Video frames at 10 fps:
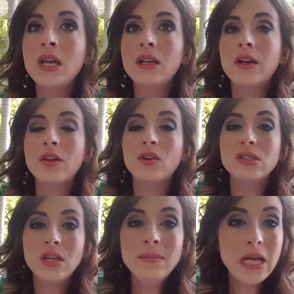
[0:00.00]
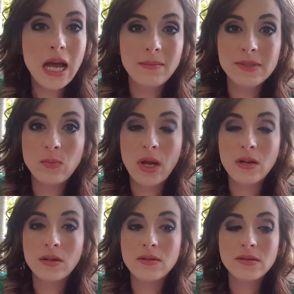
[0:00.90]
Now, there are some times
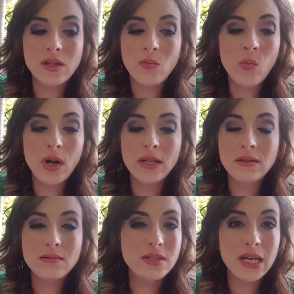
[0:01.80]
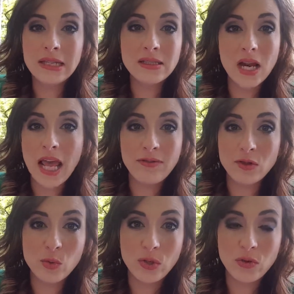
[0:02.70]
where someone does not have
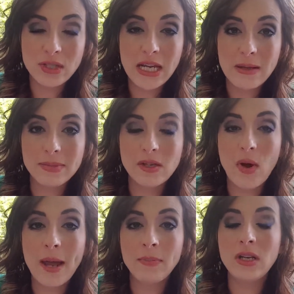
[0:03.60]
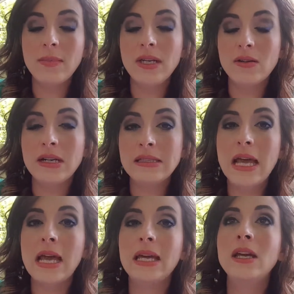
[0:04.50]
to join your team. So I'm going to be here to
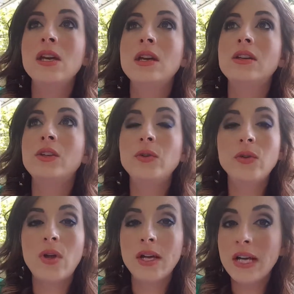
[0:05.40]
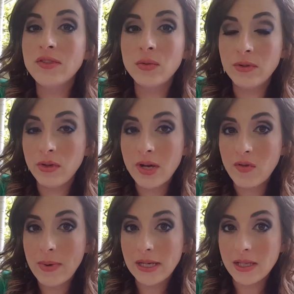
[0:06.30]
say you do not have to recruit
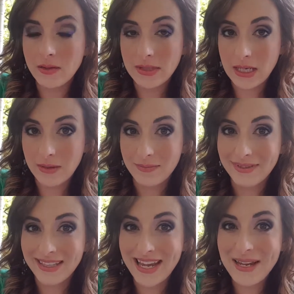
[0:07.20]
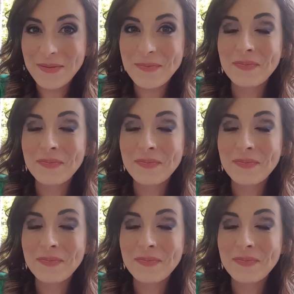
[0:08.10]
everybody that you see, okay?